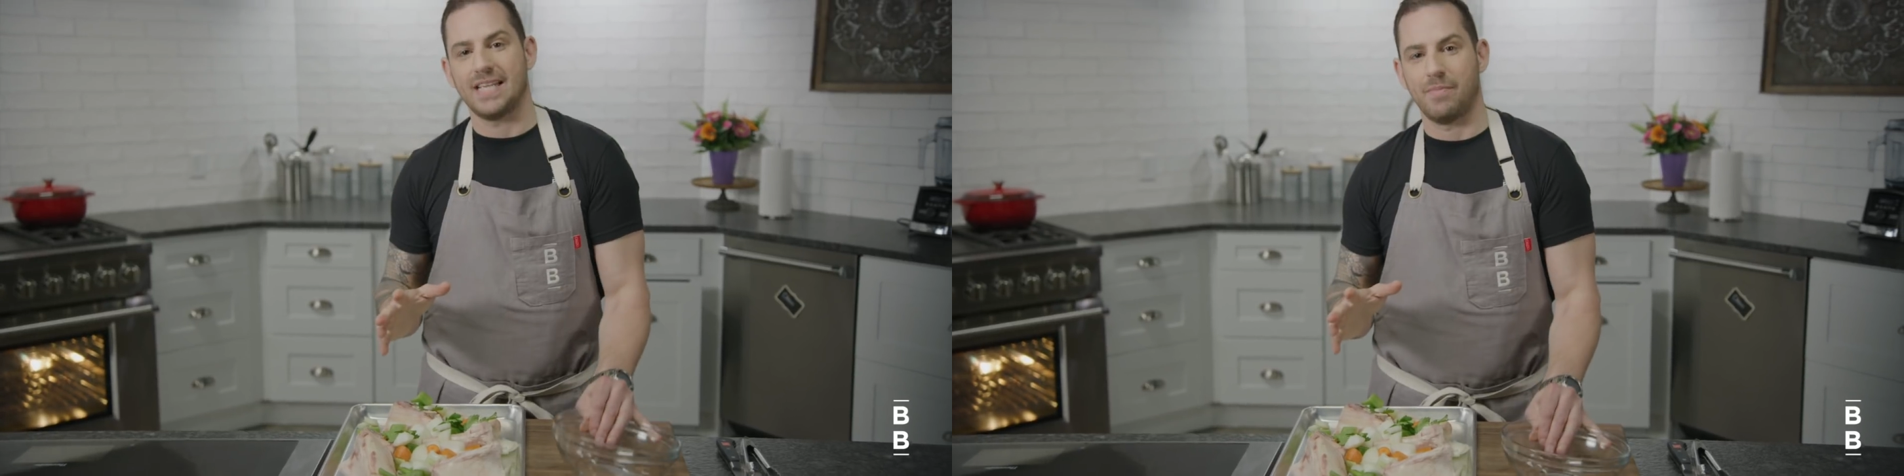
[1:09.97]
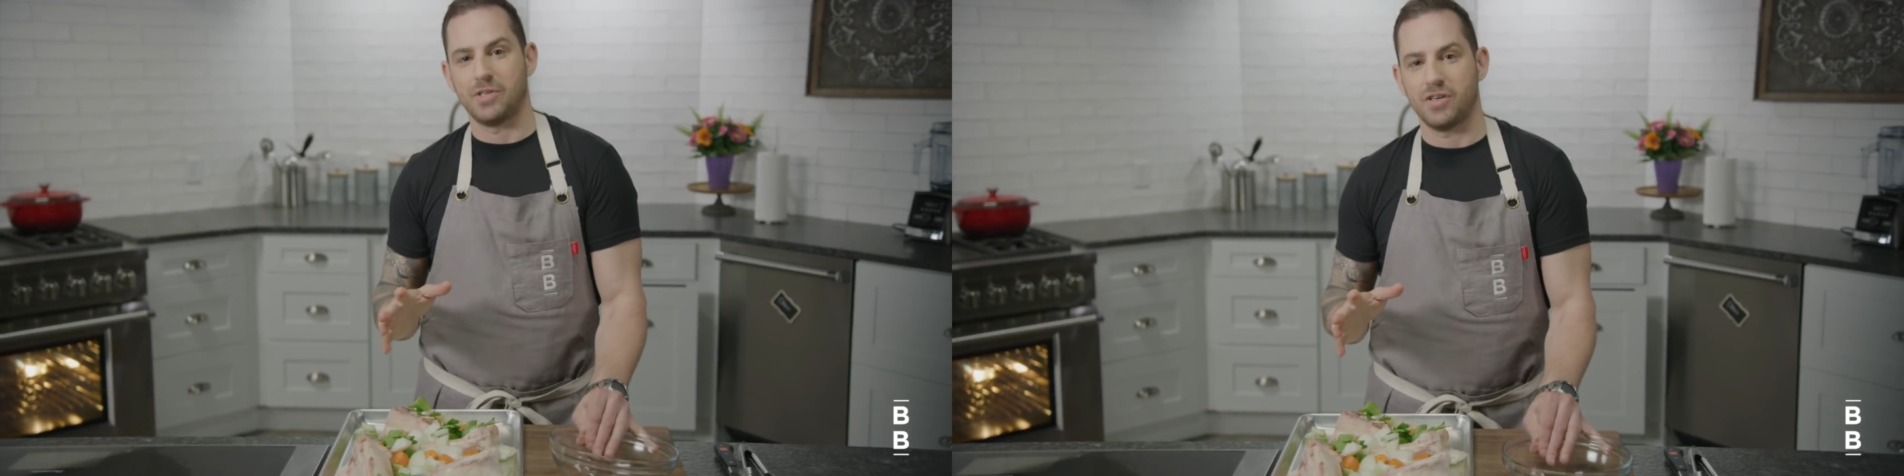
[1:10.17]

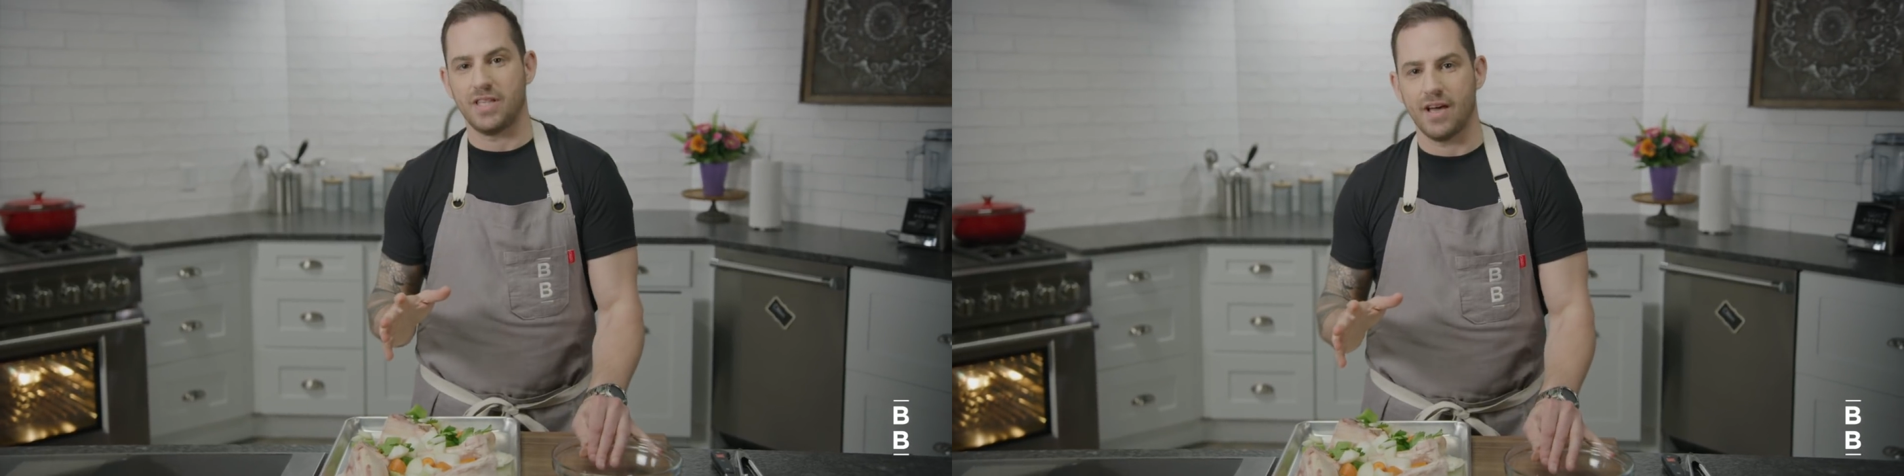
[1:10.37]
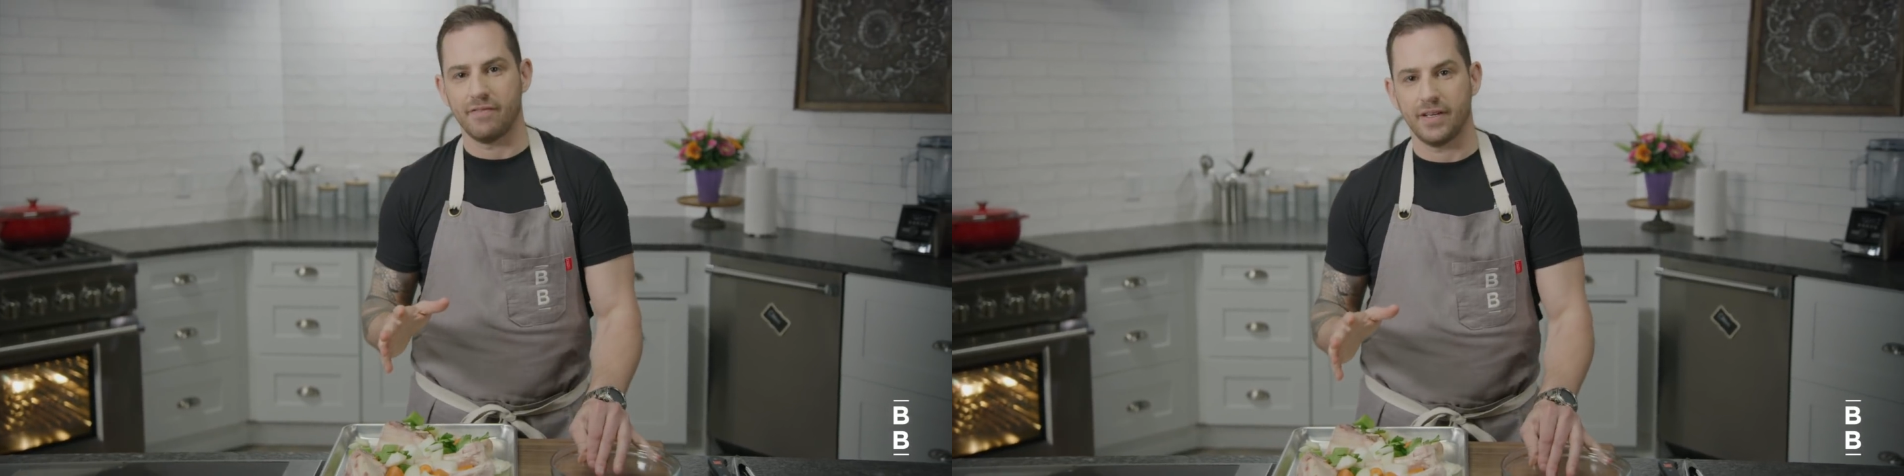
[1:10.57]
temperature in
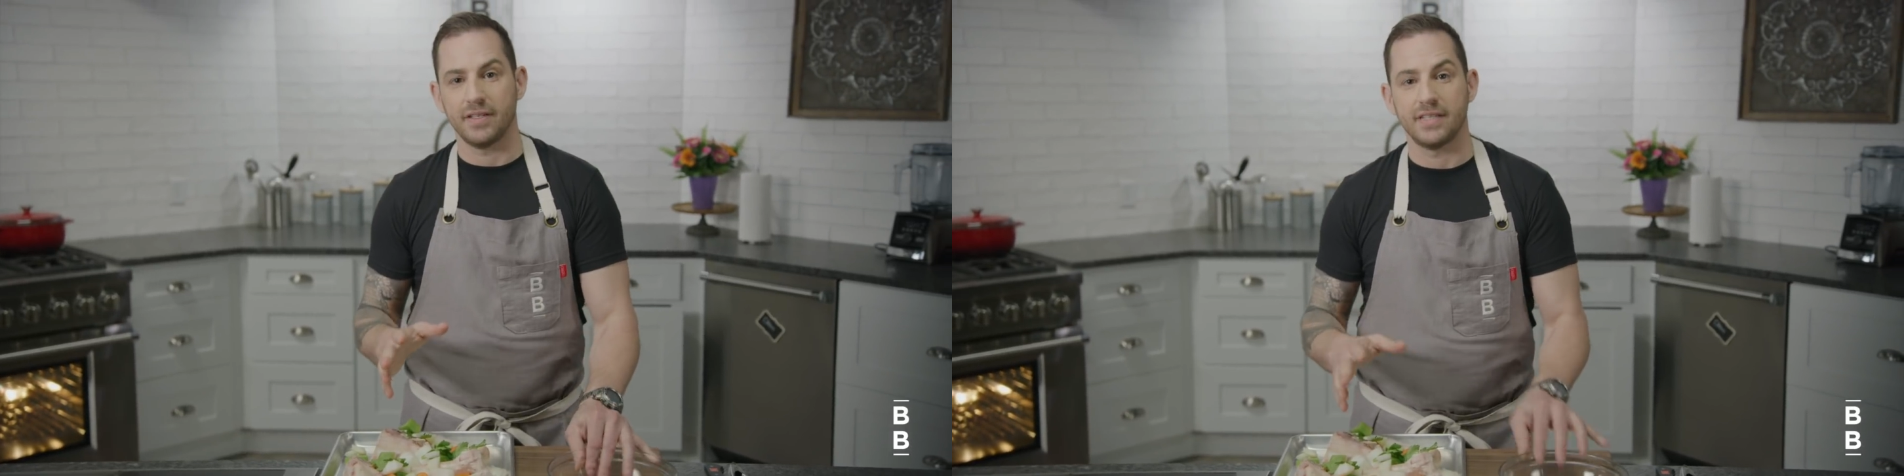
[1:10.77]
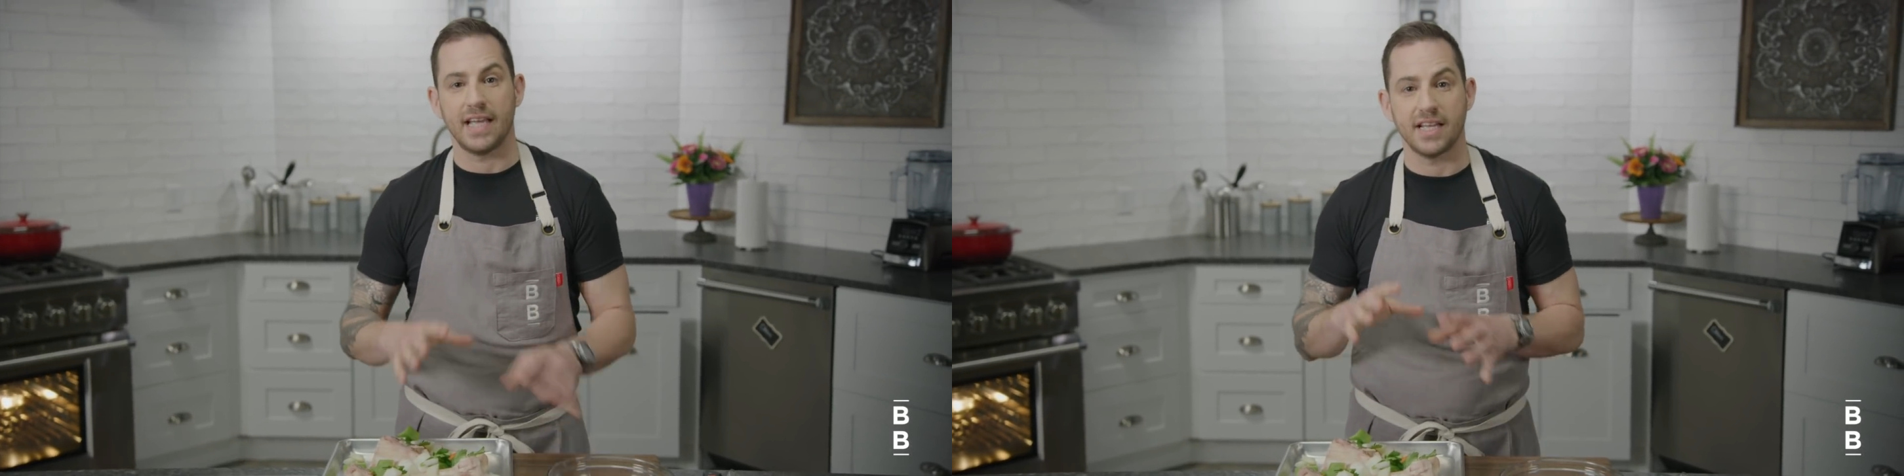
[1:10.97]
the
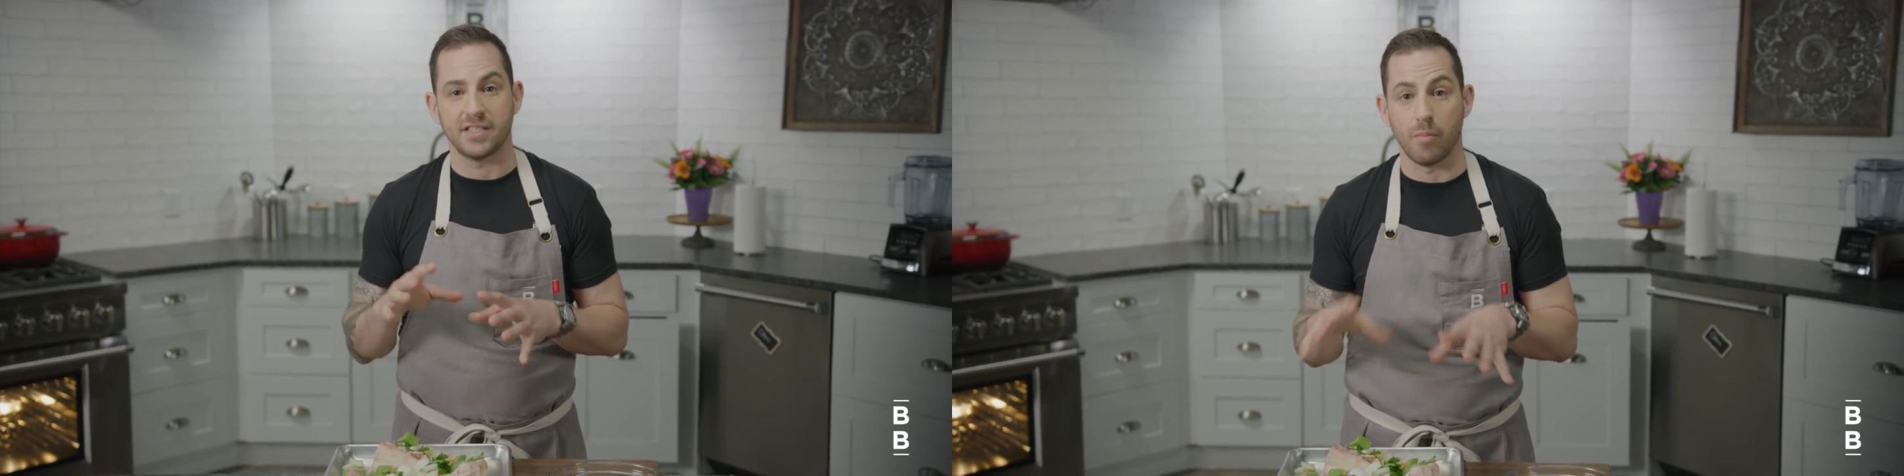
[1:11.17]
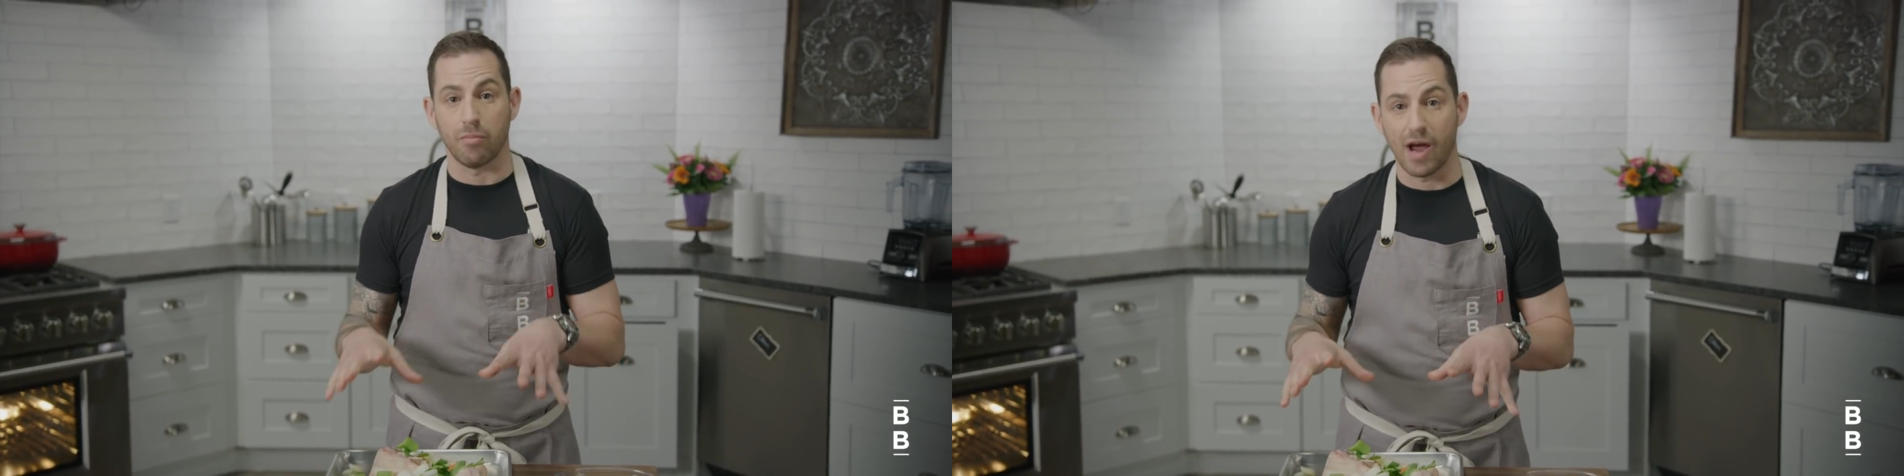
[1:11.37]
oven to get
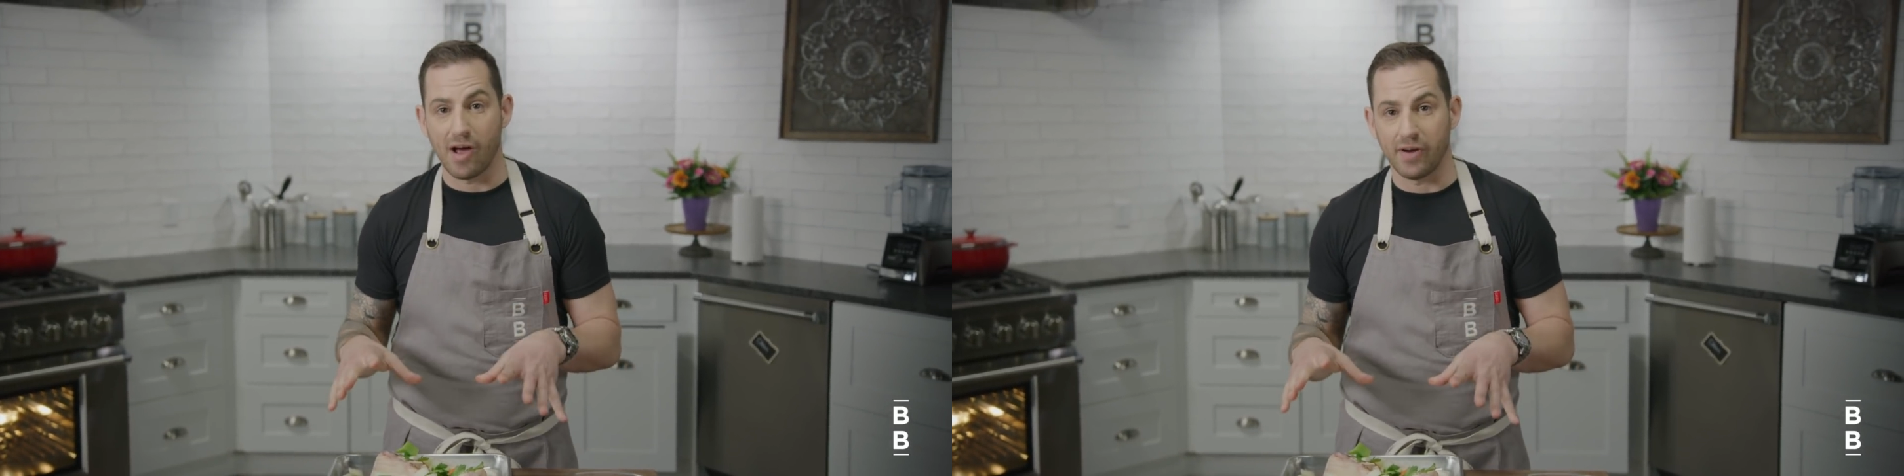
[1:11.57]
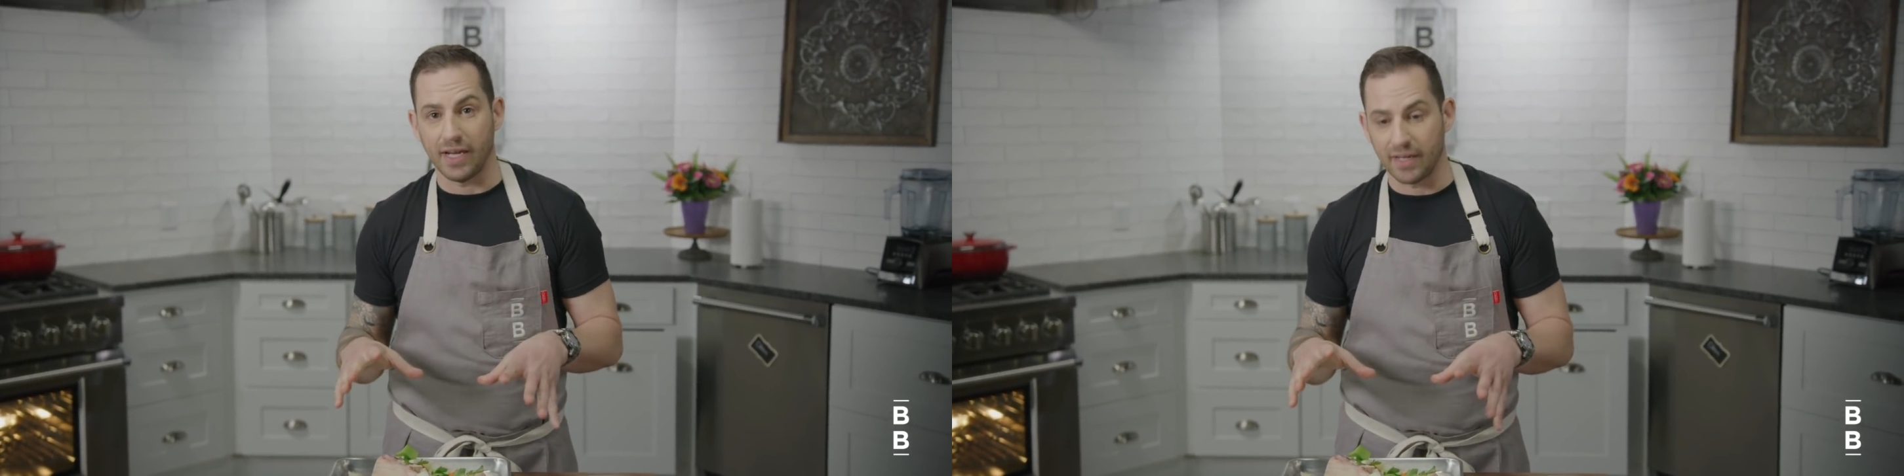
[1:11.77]
some browning.